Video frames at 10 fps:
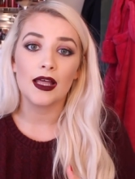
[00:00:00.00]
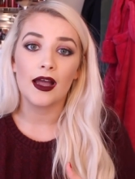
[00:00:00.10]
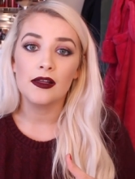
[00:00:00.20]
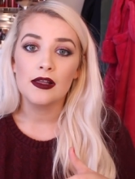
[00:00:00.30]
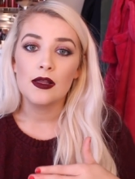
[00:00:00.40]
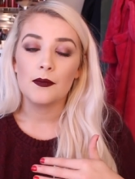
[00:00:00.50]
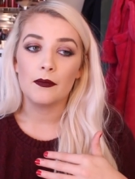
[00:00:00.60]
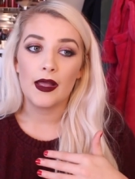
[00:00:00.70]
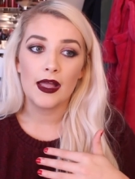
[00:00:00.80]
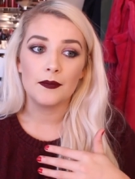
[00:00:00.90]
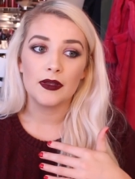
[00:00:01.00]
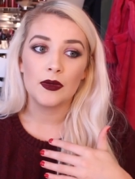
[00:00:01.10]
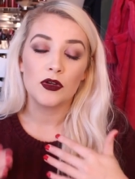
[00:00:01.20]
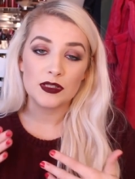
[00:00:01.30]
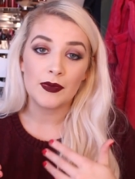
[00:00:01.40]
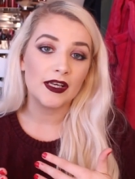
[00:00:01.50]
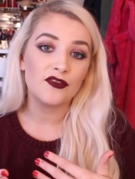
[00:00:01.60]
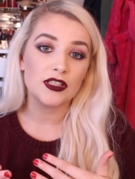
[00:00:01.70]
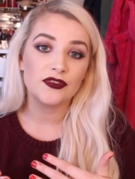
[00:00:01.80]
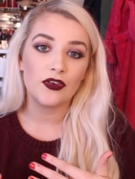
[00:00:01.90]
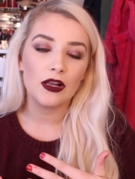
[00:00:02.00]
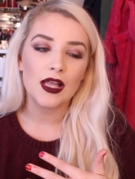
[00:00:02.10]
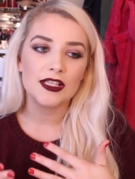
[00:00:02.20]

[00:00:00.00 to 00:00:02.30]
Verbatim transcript: that um, it wasn't Benefit's fault.